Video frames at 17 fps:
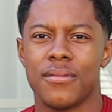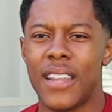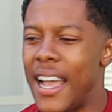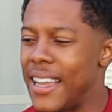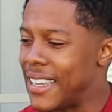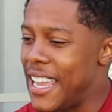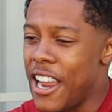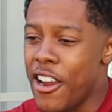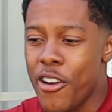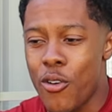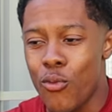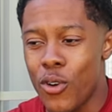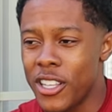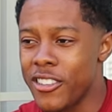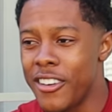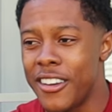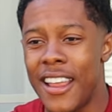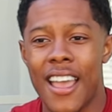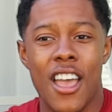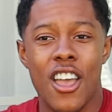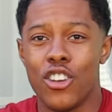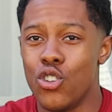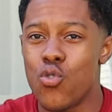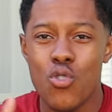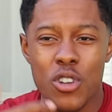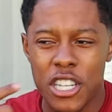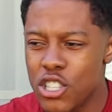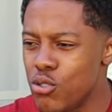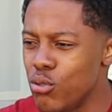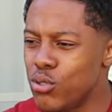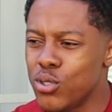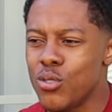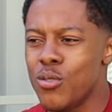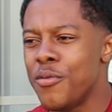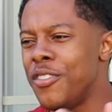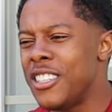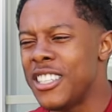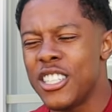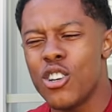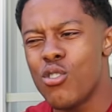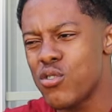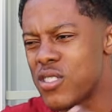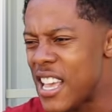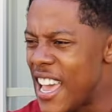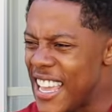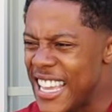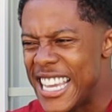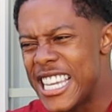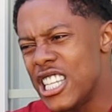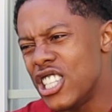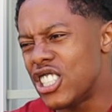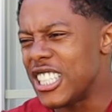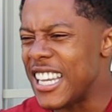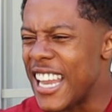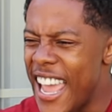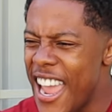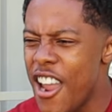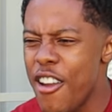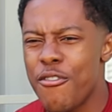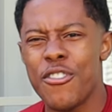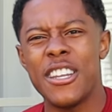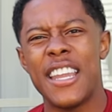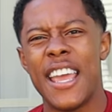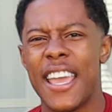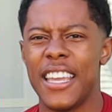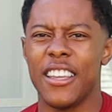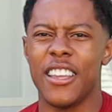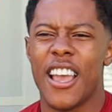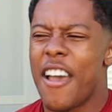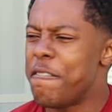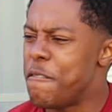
not caring whether or not, doing the YouTube videos each and every day,